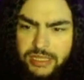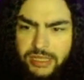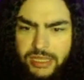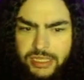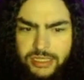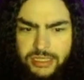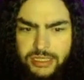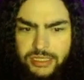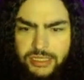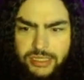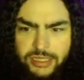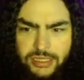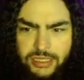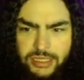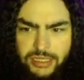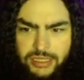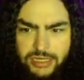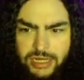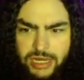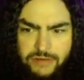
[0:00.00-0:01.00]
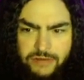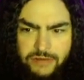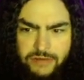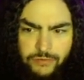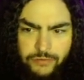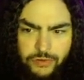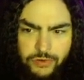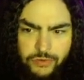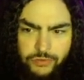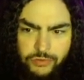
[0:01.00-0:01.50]
like a an
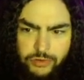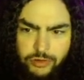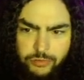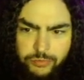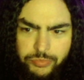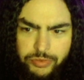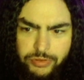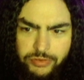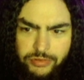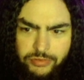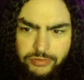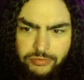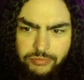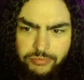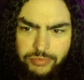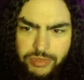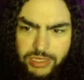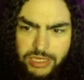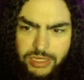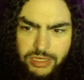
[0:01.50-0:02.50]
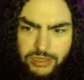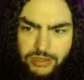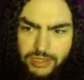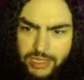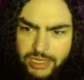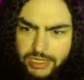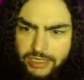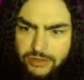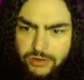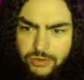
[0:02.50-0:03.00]
evil group be
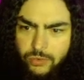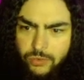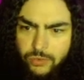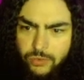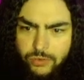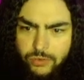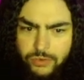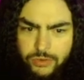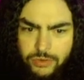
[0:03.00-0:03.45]
like cool?